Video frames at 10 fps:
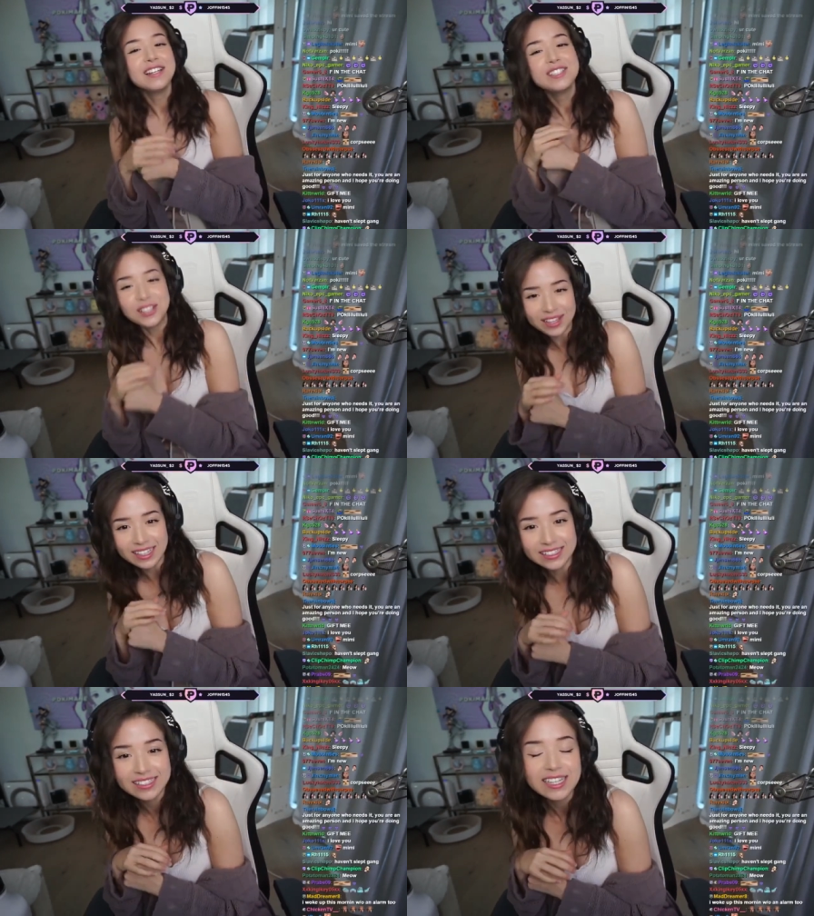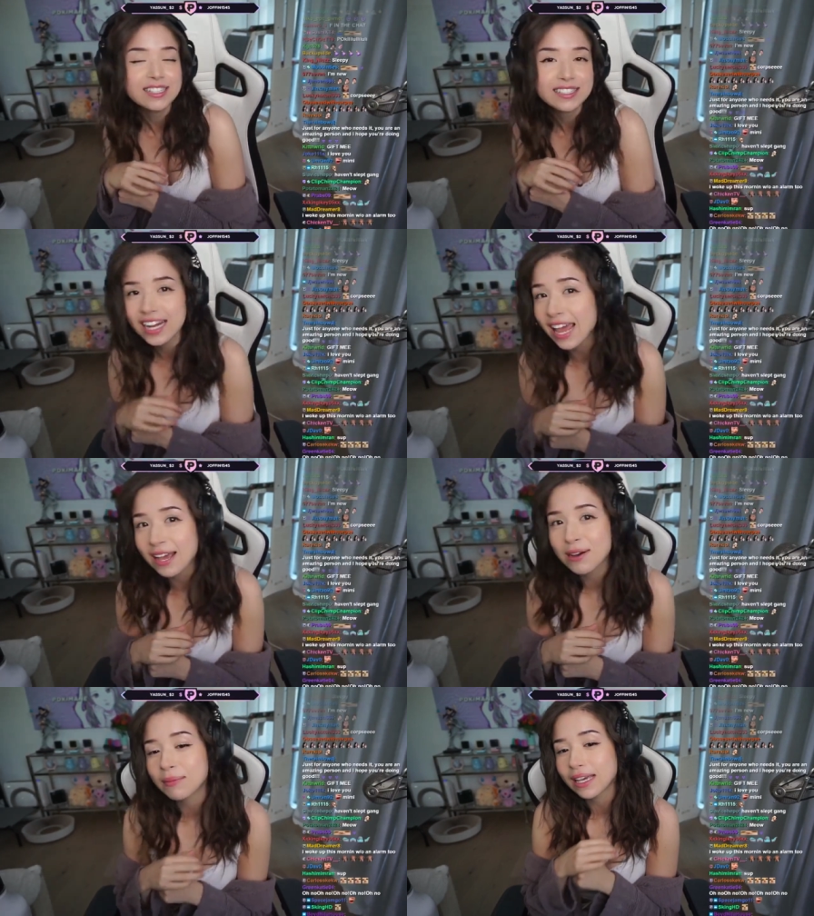So yes,
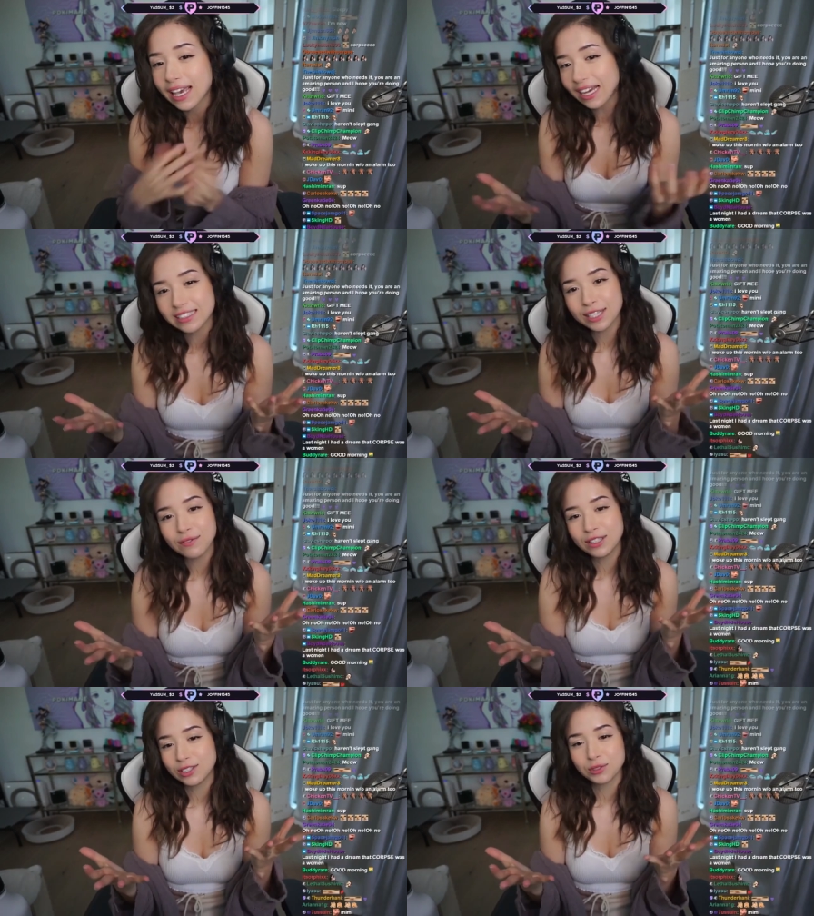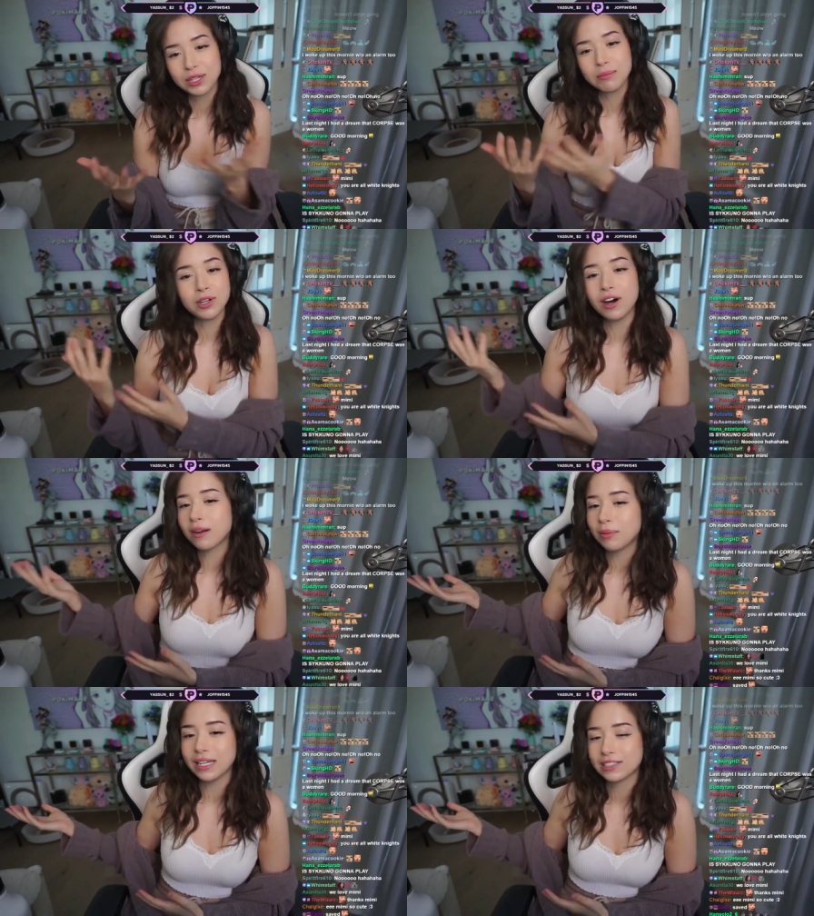today my cat saved the stream.
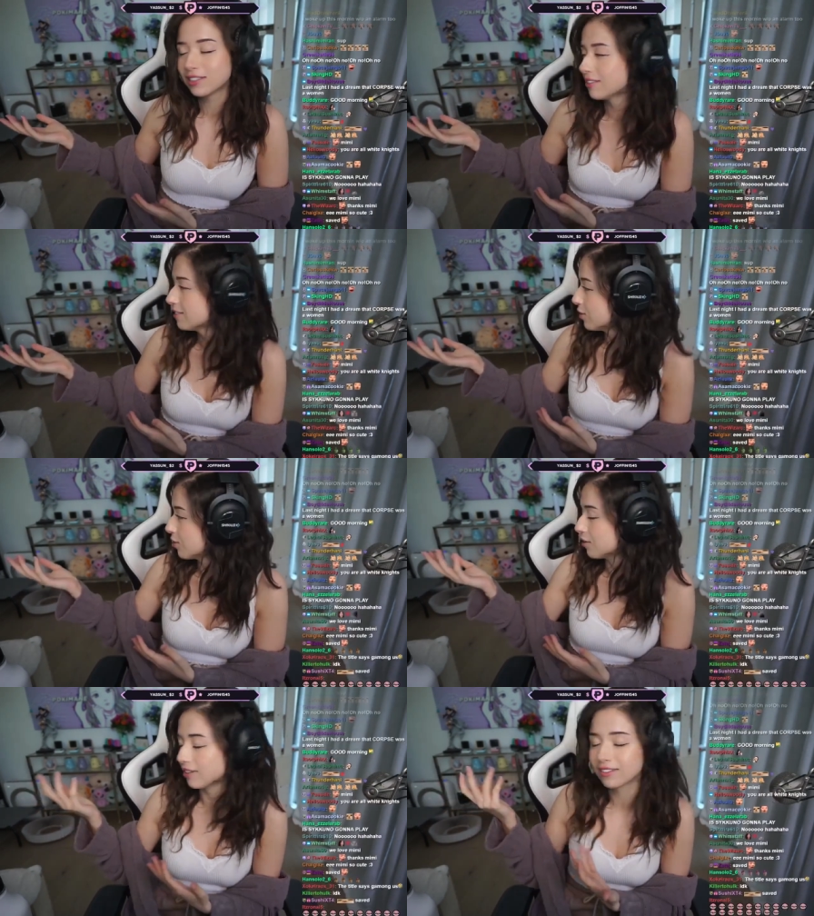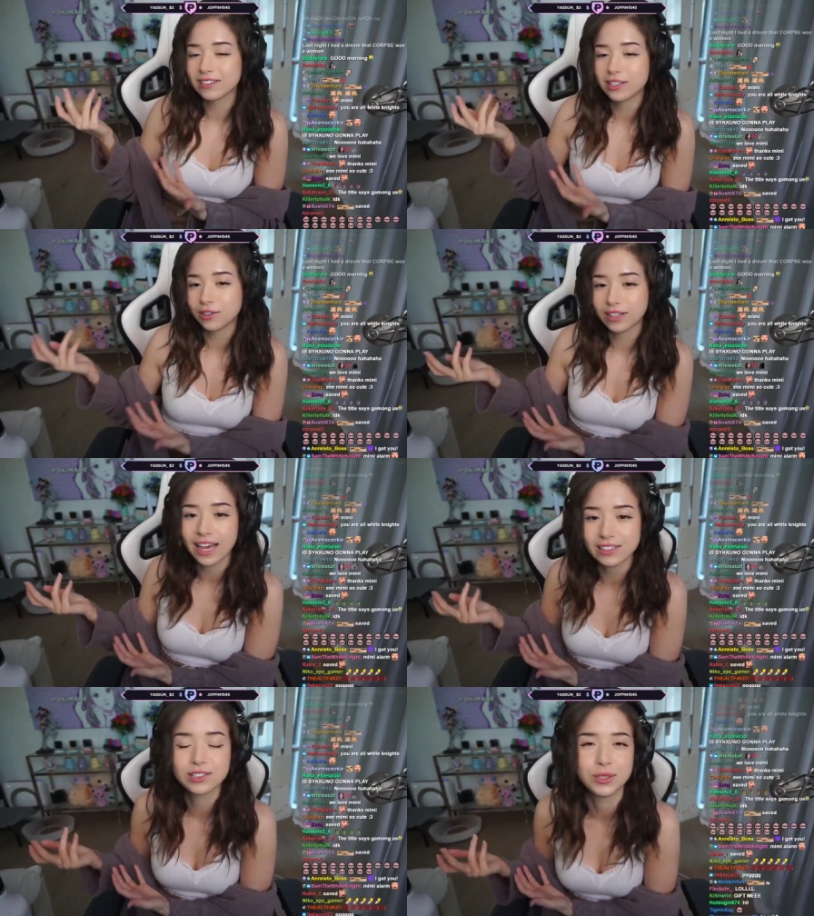God bless her little
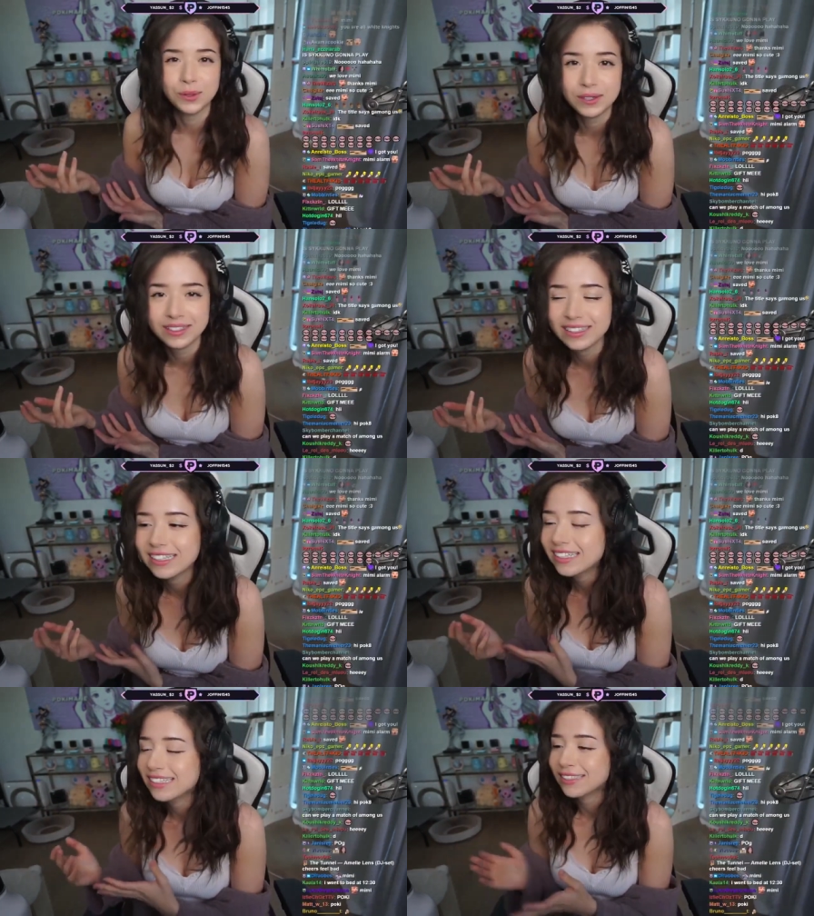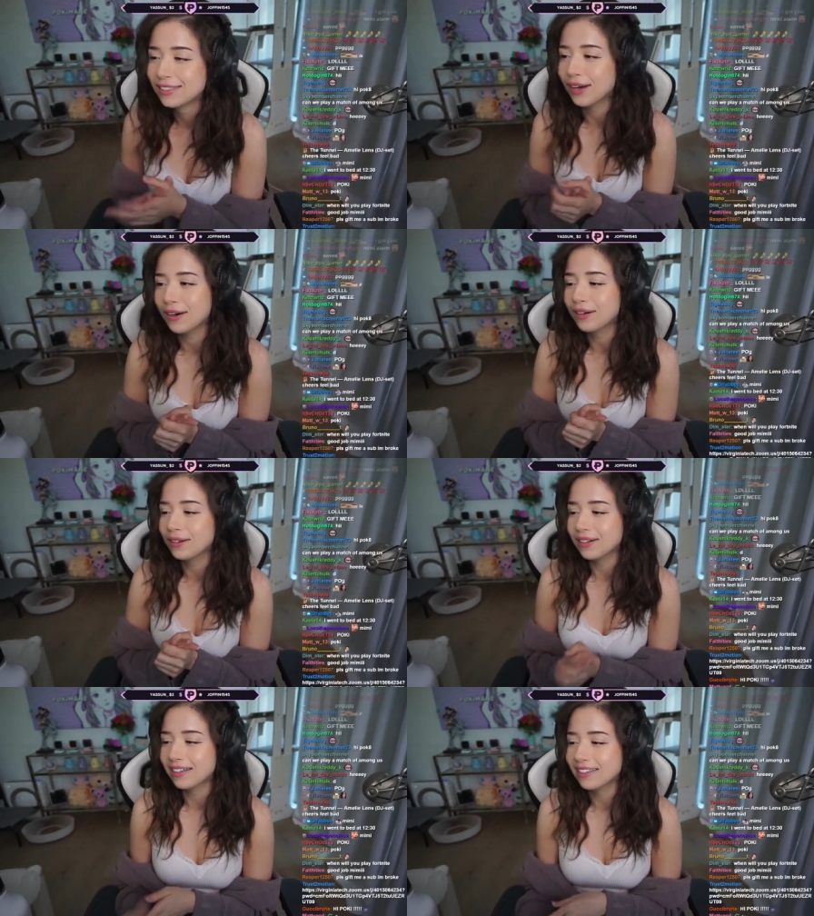cat soul.
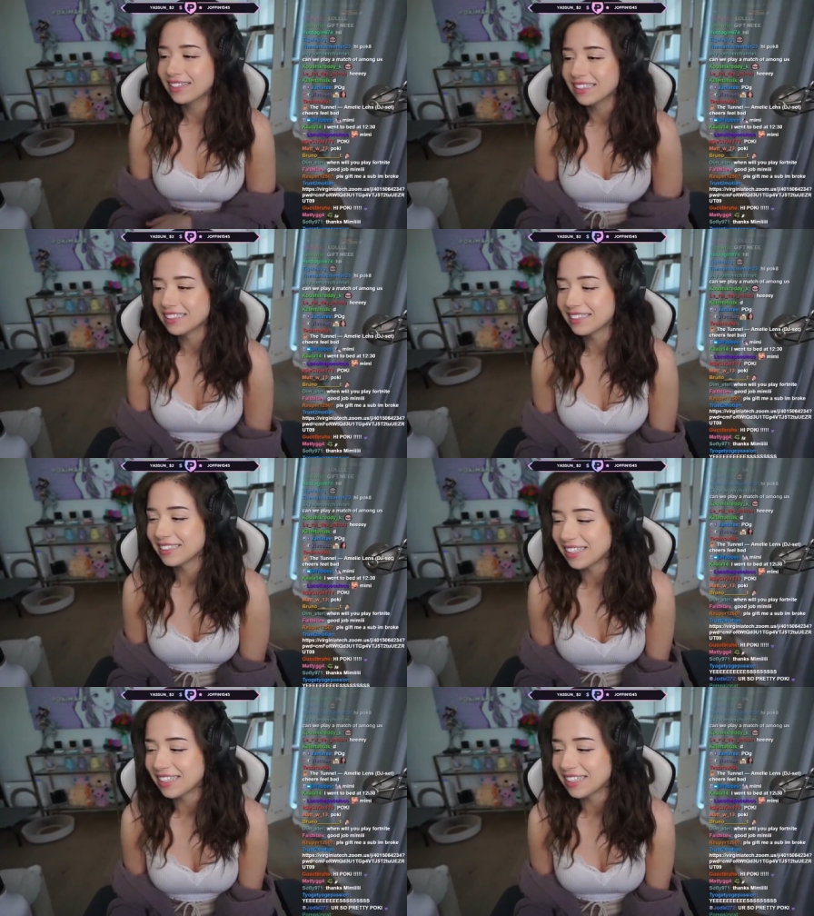So let's let's